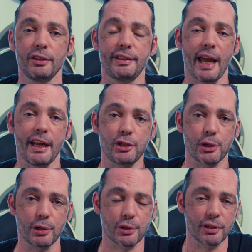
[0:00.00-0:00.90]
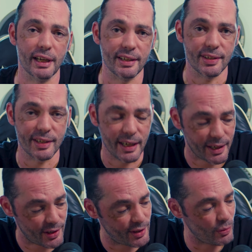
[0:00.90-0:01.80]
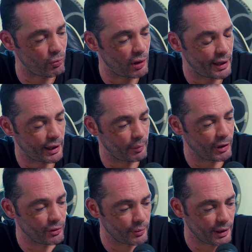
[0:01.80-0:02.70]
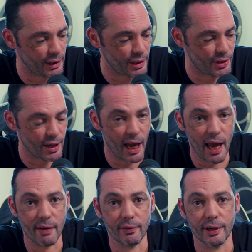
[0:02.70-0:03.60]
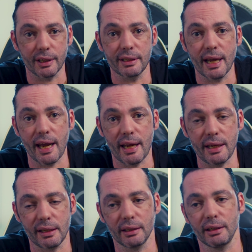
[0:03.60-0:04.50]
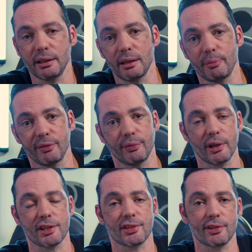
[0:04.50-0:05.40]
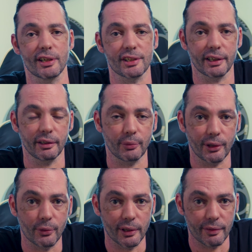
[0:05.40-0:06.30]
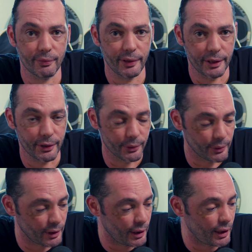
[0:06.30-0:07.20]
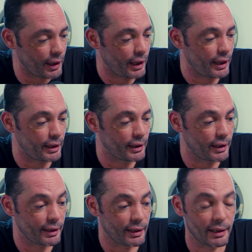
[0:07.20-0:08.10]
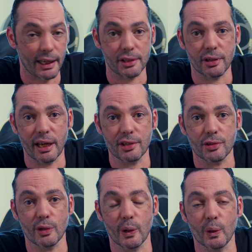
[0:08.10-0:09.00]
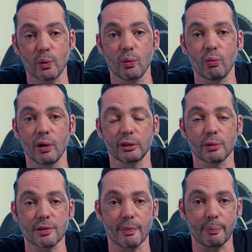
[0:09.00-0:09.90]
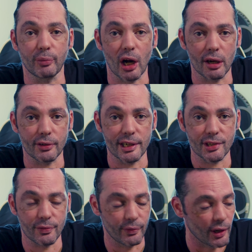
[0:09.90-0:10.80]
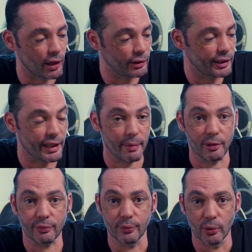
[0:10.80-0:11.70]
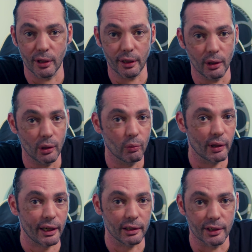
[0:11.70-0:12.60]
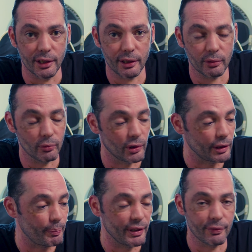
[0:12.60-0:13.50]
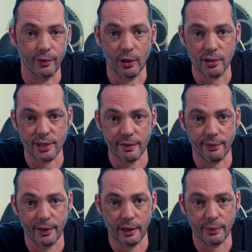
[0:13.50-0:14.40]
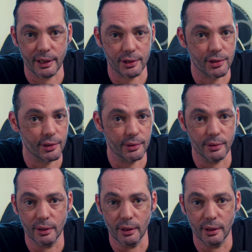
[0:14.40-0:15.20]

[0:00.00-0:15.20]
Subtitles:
day 2 to day 6, what I'm gonna be doing is every day, before I start, I'm gonna record a video, and I'm gonna let you guys know what was my progress from the day before, what I learned, what pitfalls I fell into,